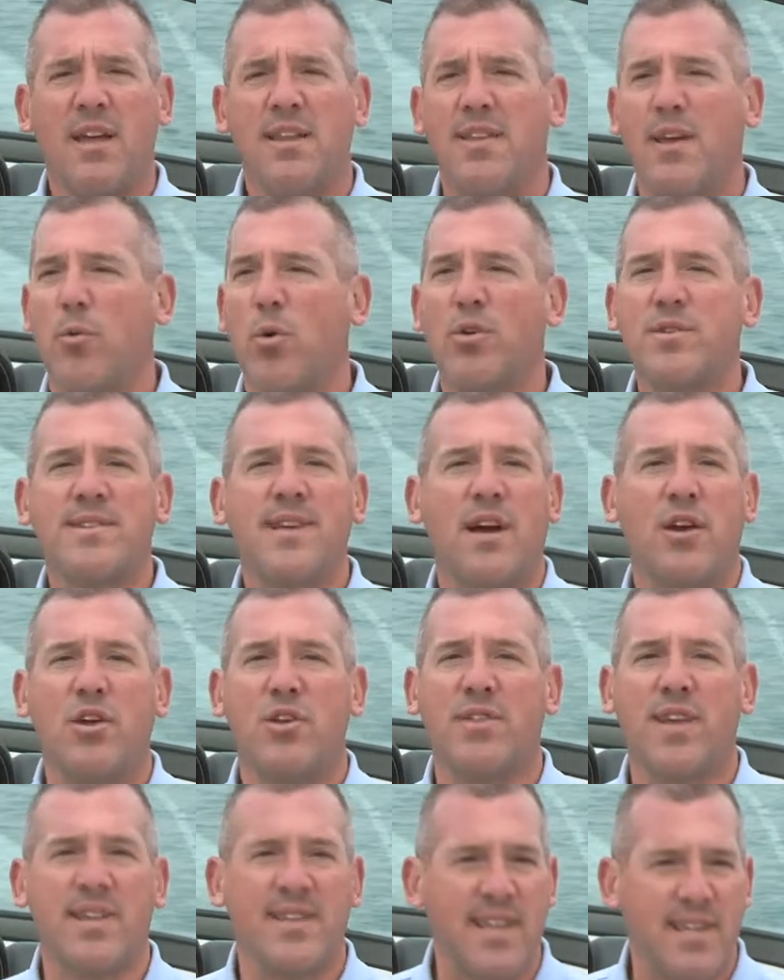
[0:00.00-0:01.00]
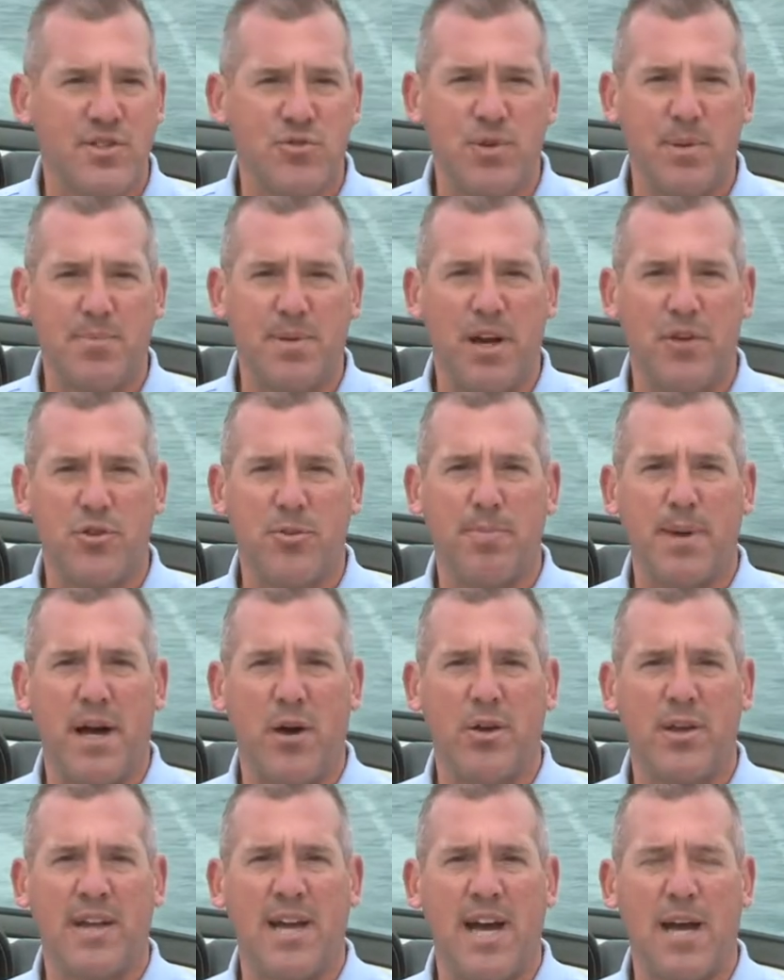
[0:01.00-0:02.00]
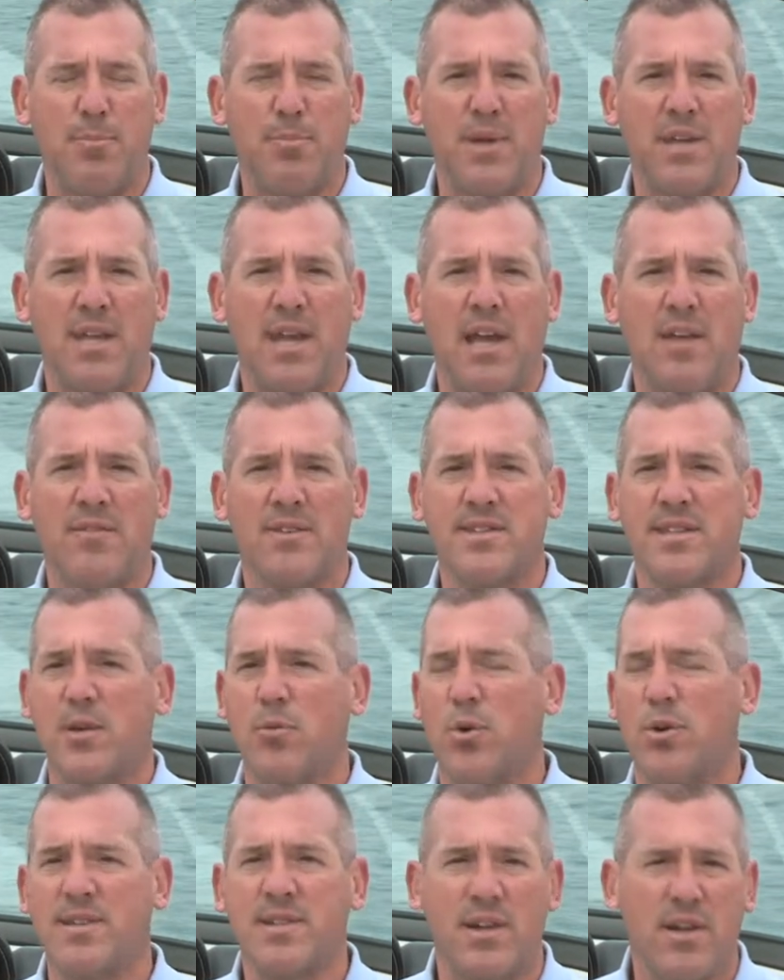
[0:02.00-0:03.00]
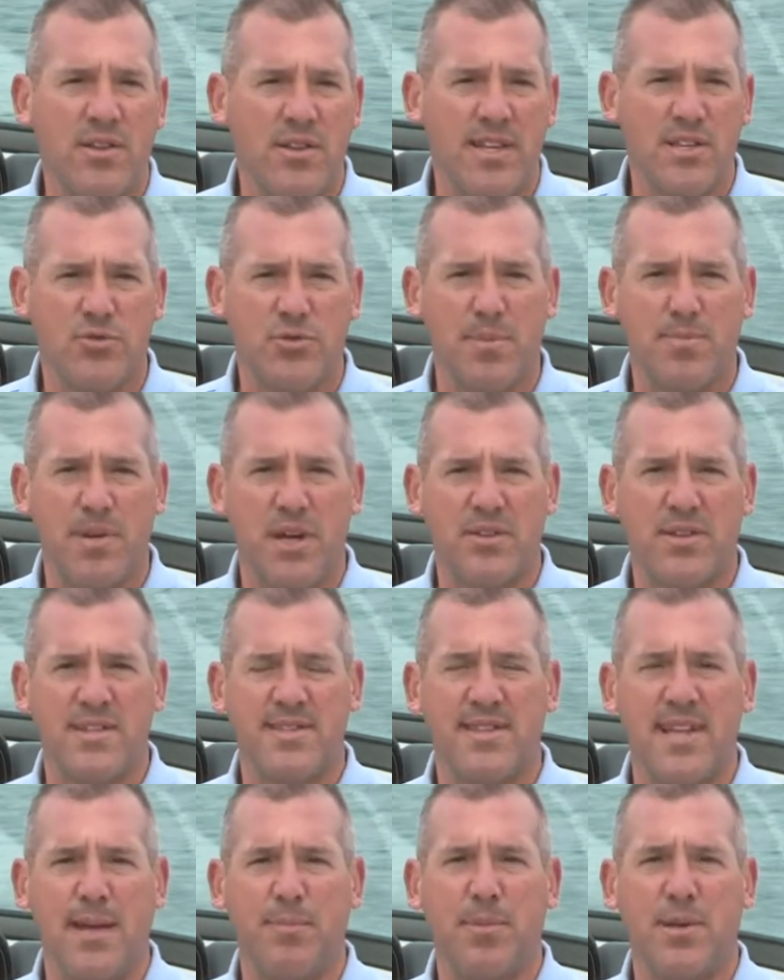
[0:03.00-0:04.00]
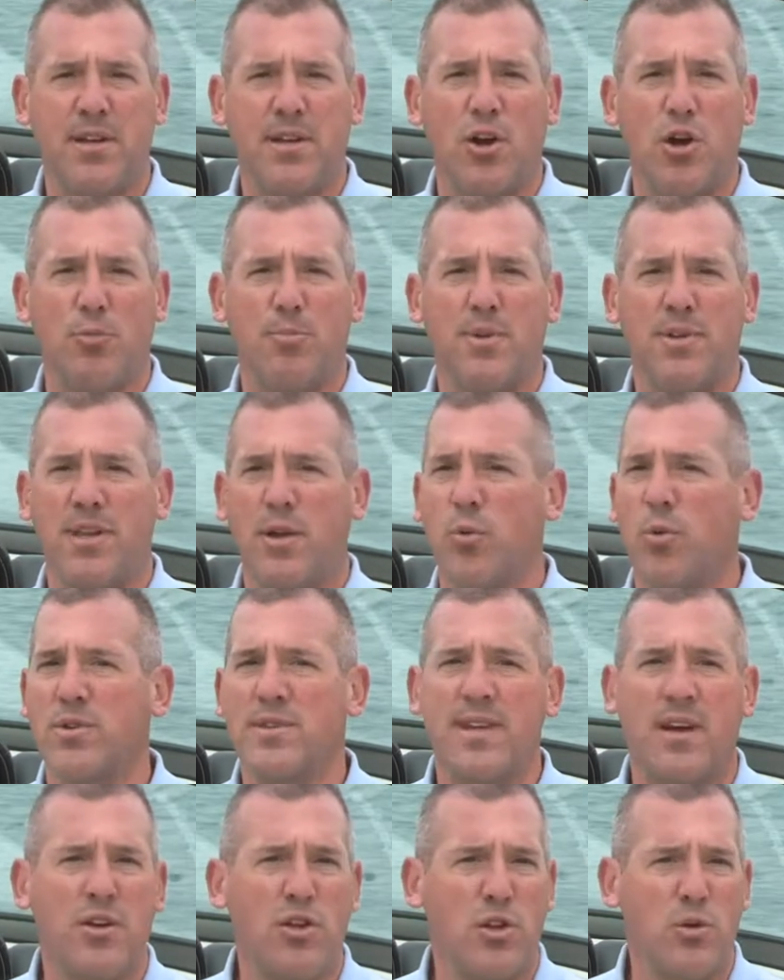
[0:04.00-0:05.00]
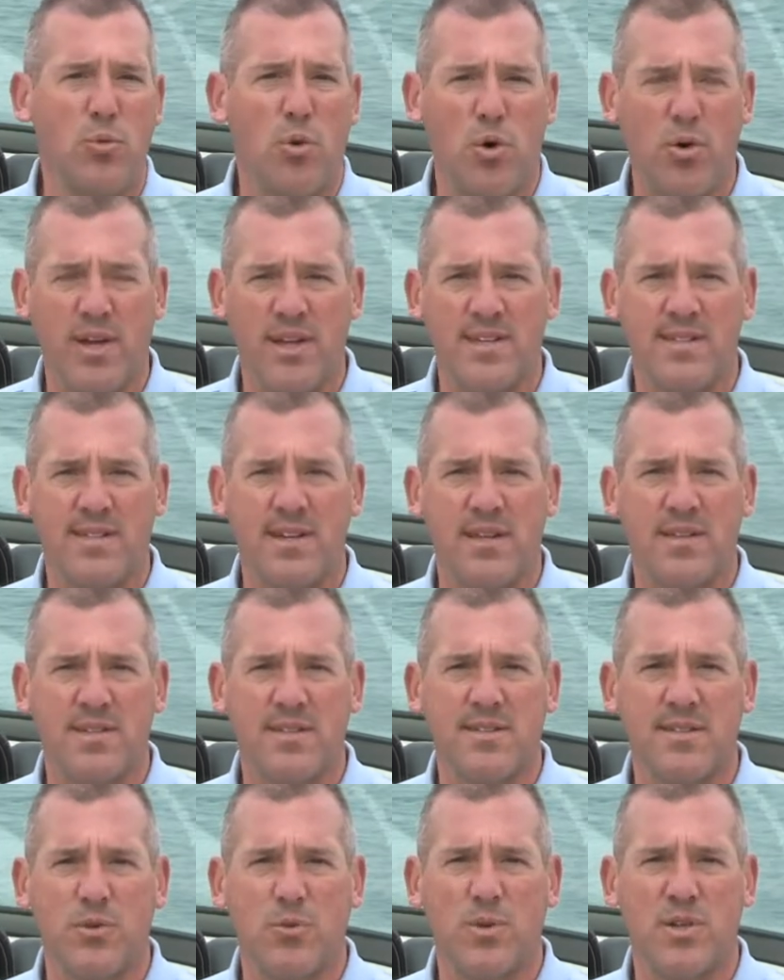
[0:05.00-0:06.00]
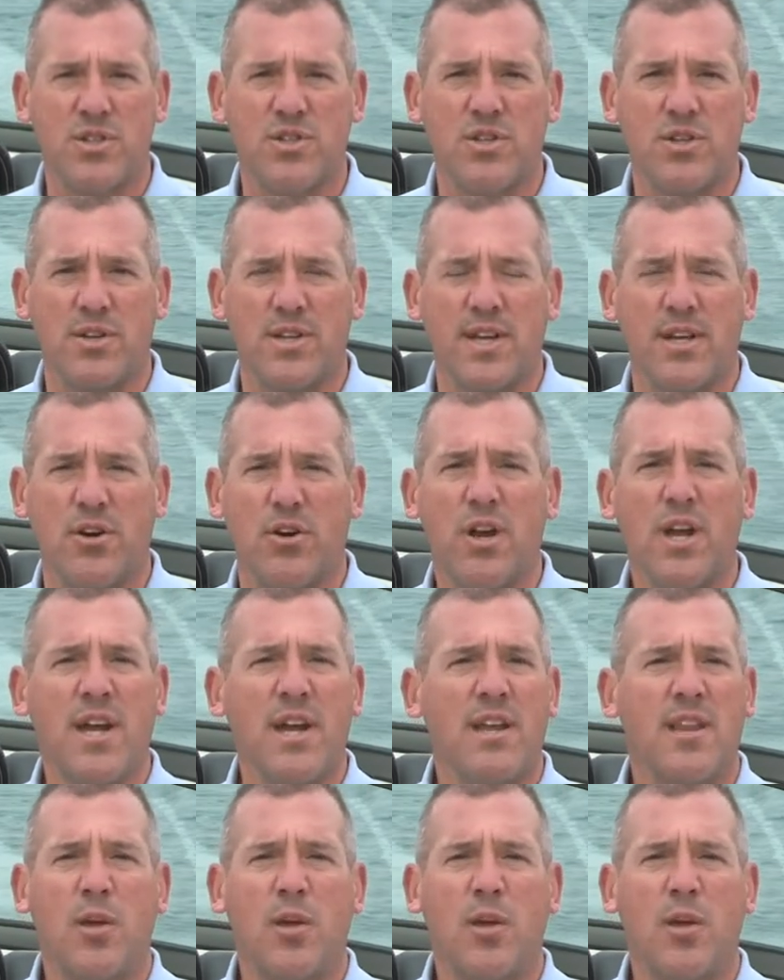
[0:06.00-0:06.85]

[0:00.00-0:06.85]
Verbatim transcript: They won't tell you that they stripped out the bow and cockpit canvas. They won't tell you they stripped out the snap-in carpet. They won't tell you you won't get a stainless steel windshield header.